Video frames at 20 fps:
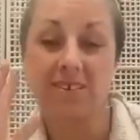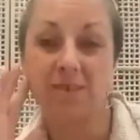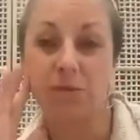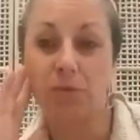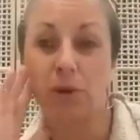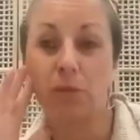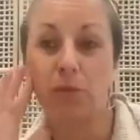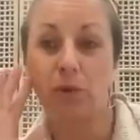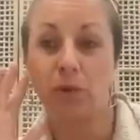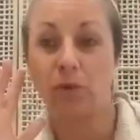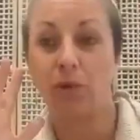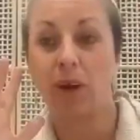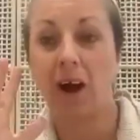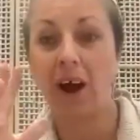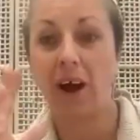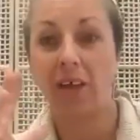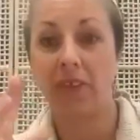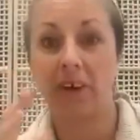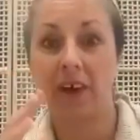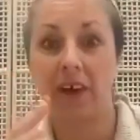we would
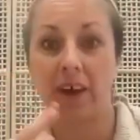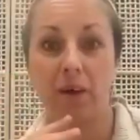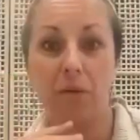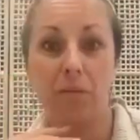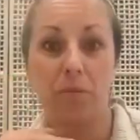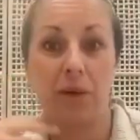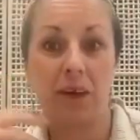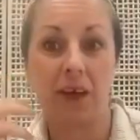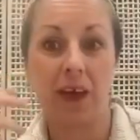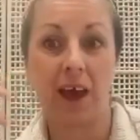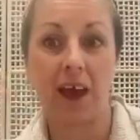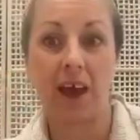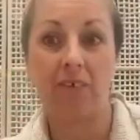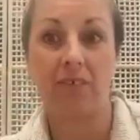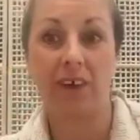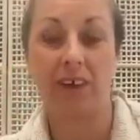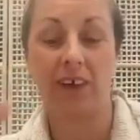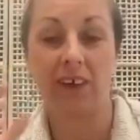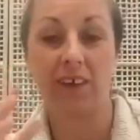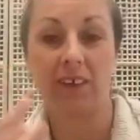rather be
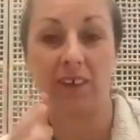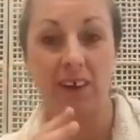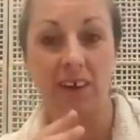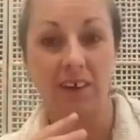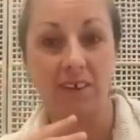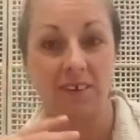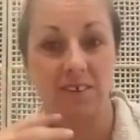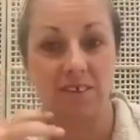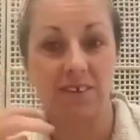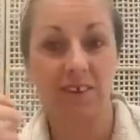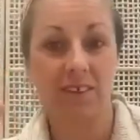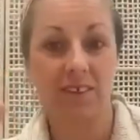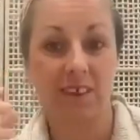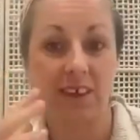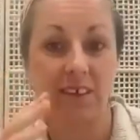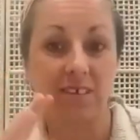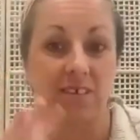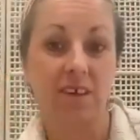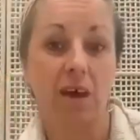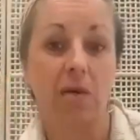having these
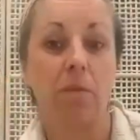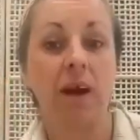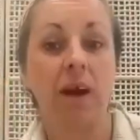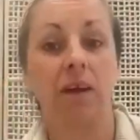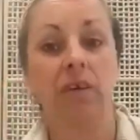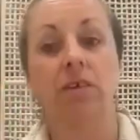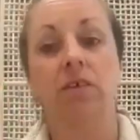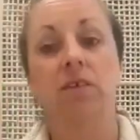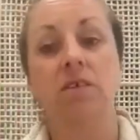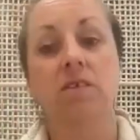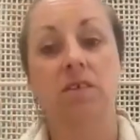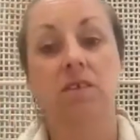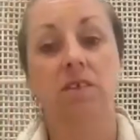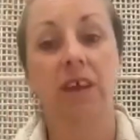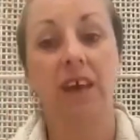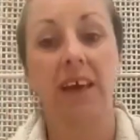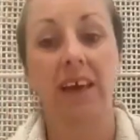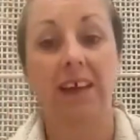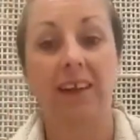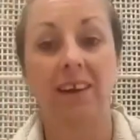things come out on
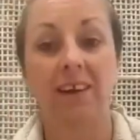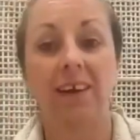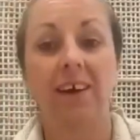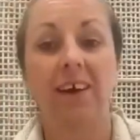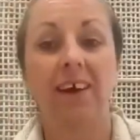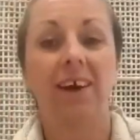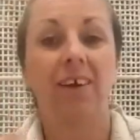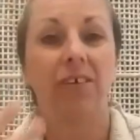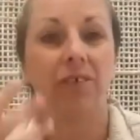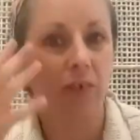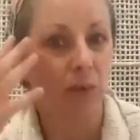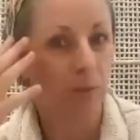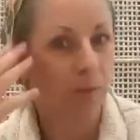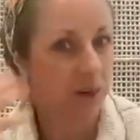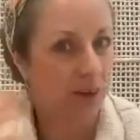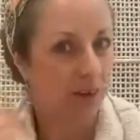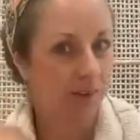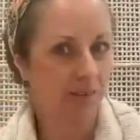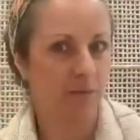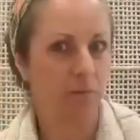skin from
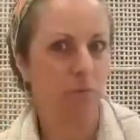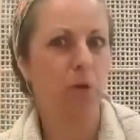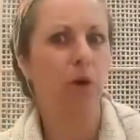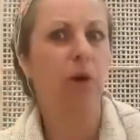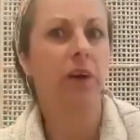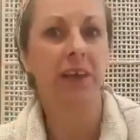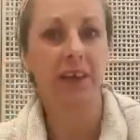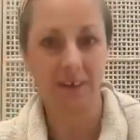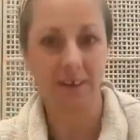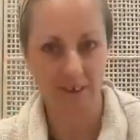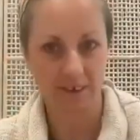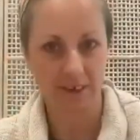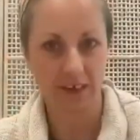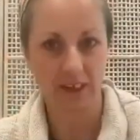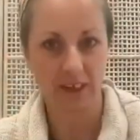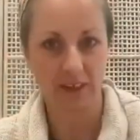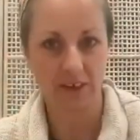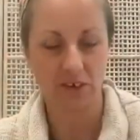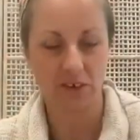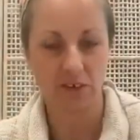a body
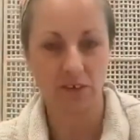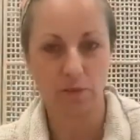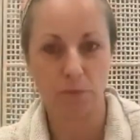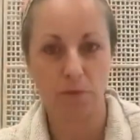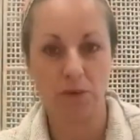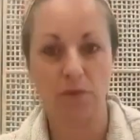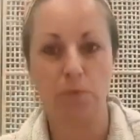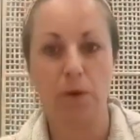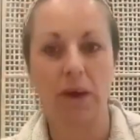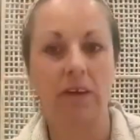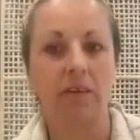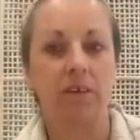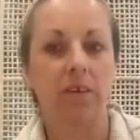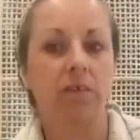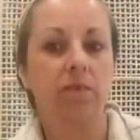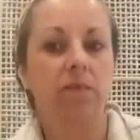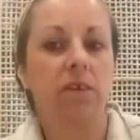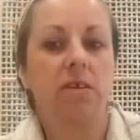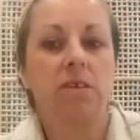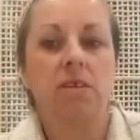intelligence
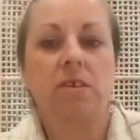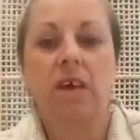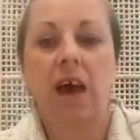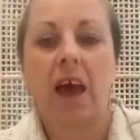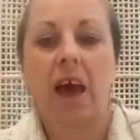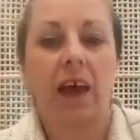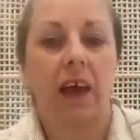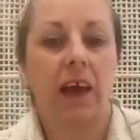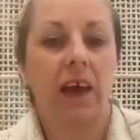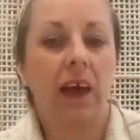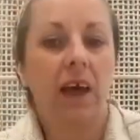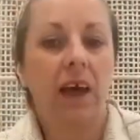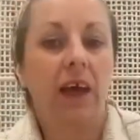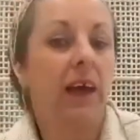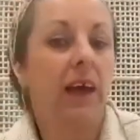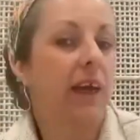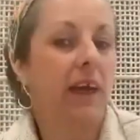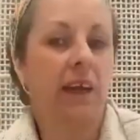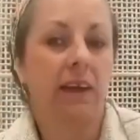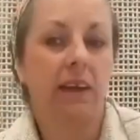perspective than, say,
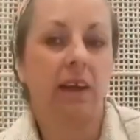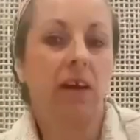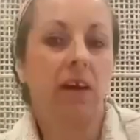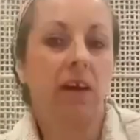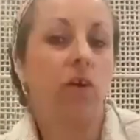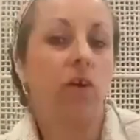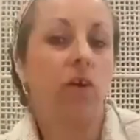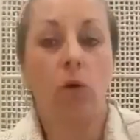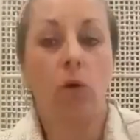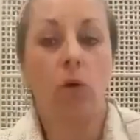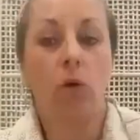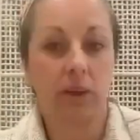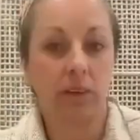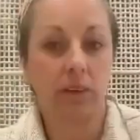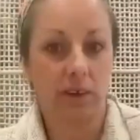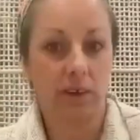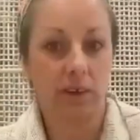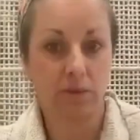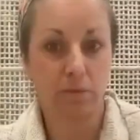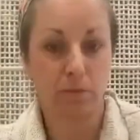in an organ
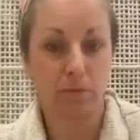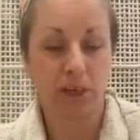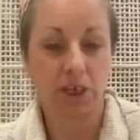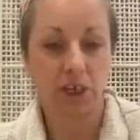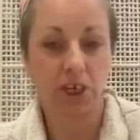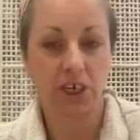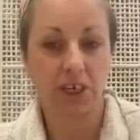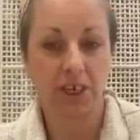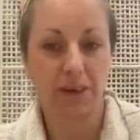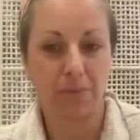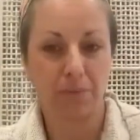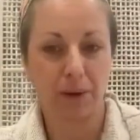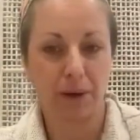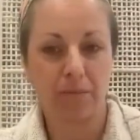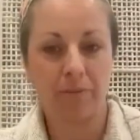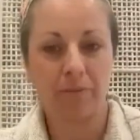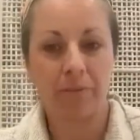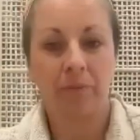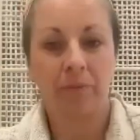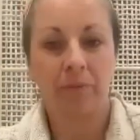that's much
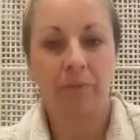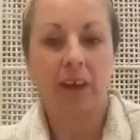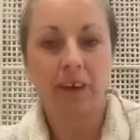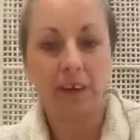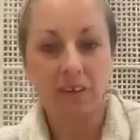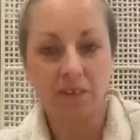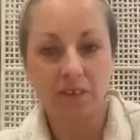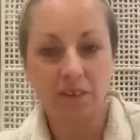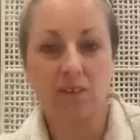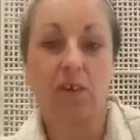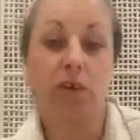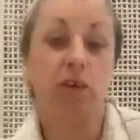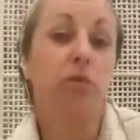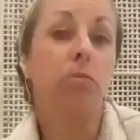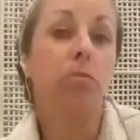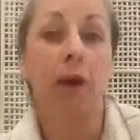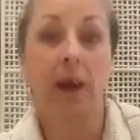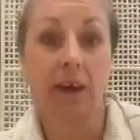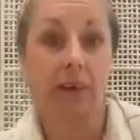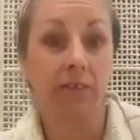deeper. And so you
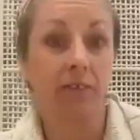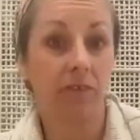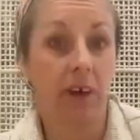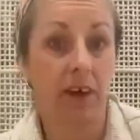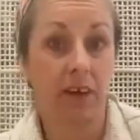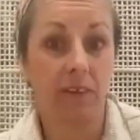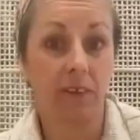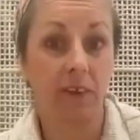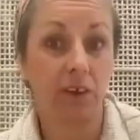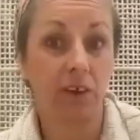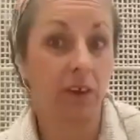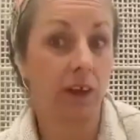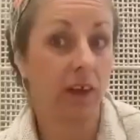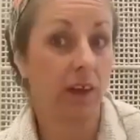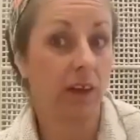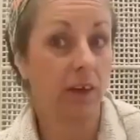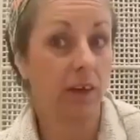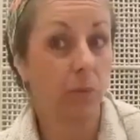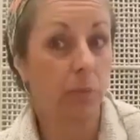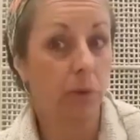may find that you get a
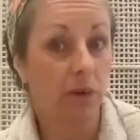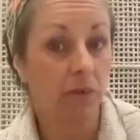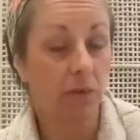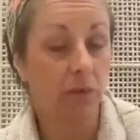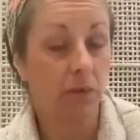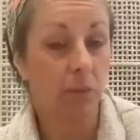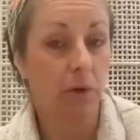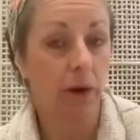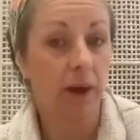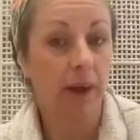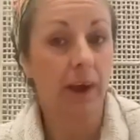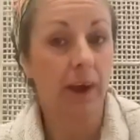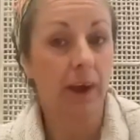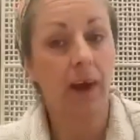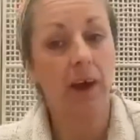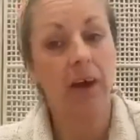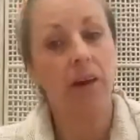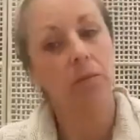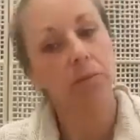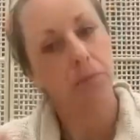little bit of a
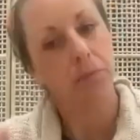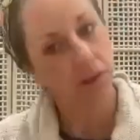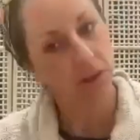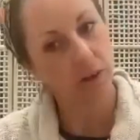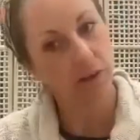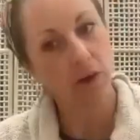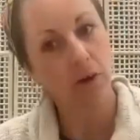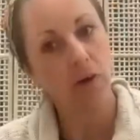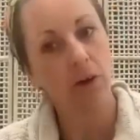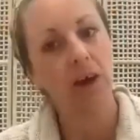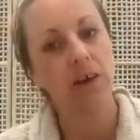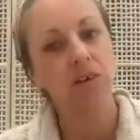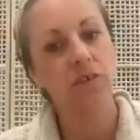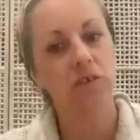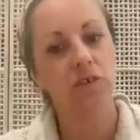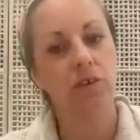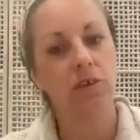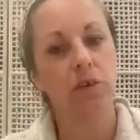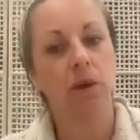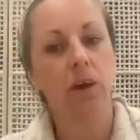breakout, but
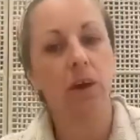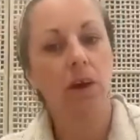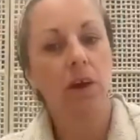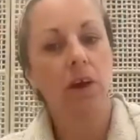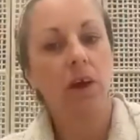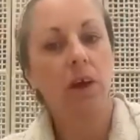as you